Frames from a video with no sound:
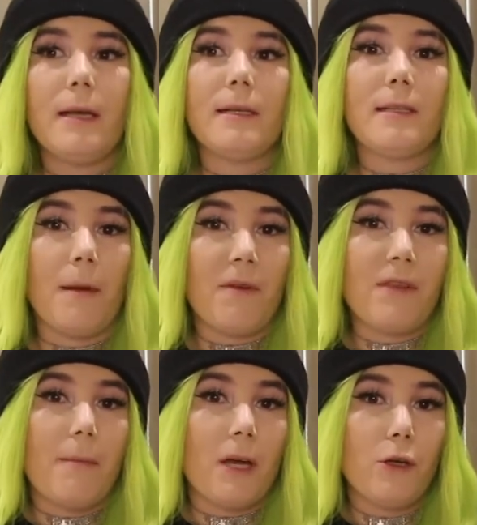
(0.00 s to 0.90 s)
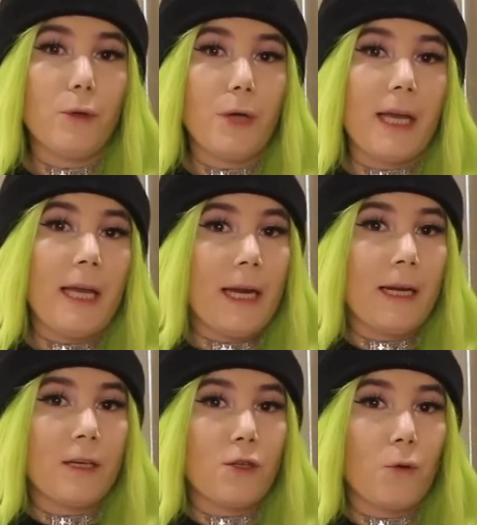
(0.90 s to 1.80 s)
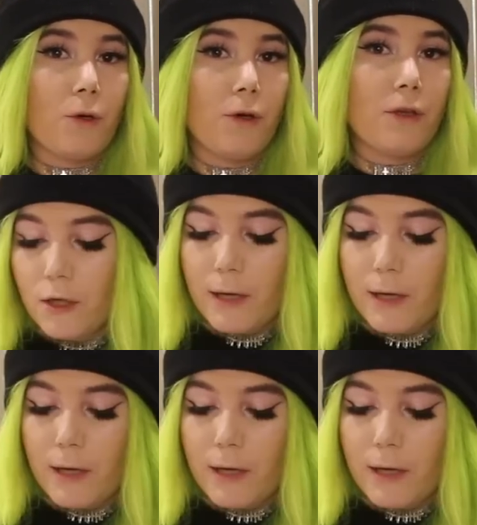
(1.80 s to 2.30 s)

some of them including eating disorders.